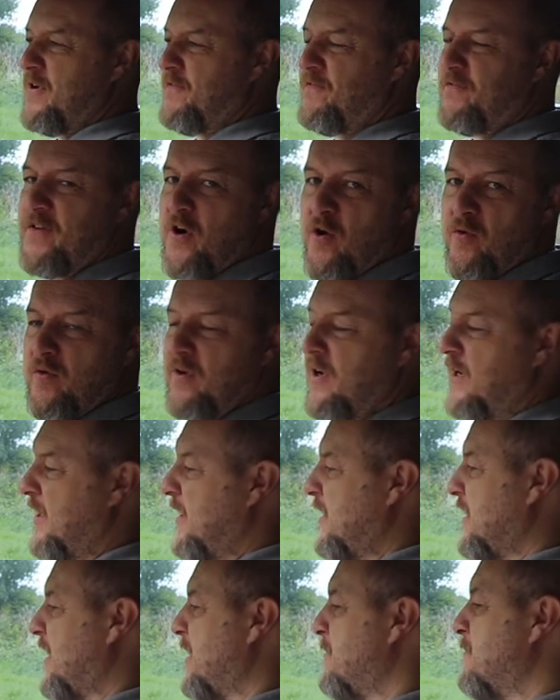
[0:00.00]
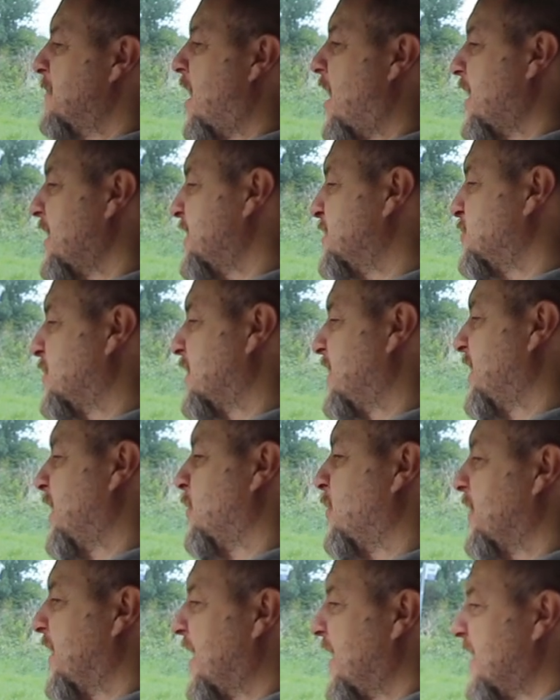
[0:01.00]
your phone and mileage, well, I
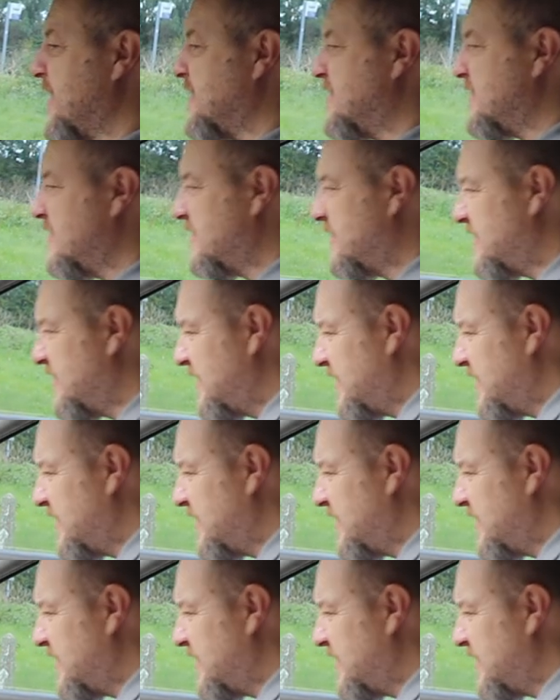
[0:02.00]
know what that is.